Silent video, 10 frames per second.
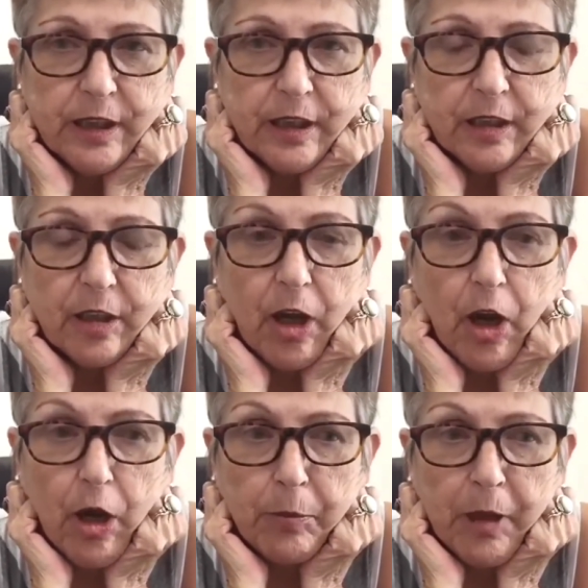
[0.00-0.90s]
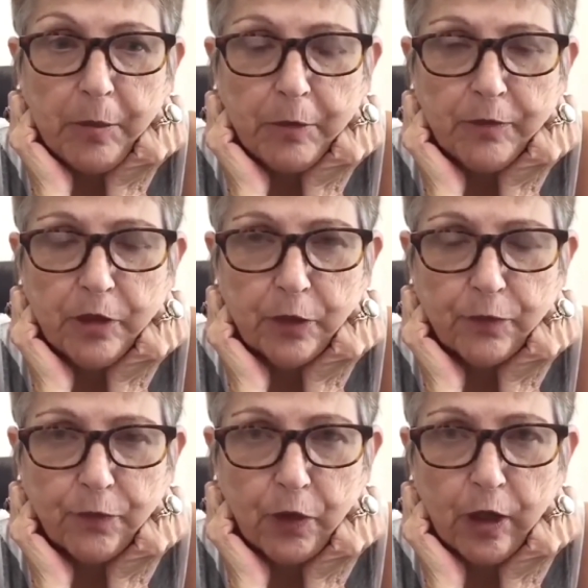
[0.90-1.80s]
and I moved here
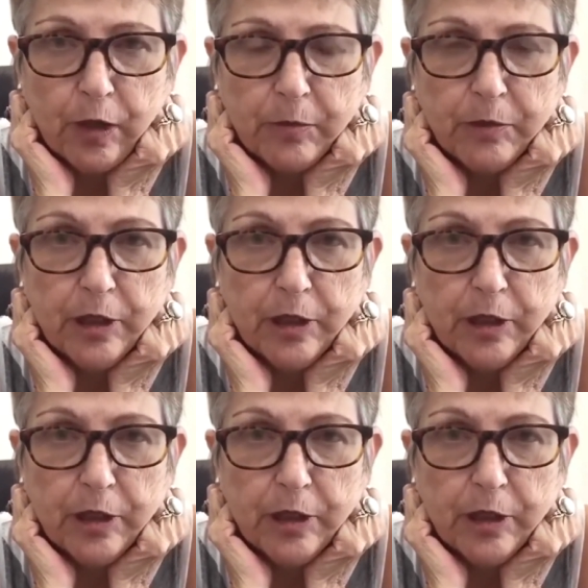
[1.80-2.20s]
from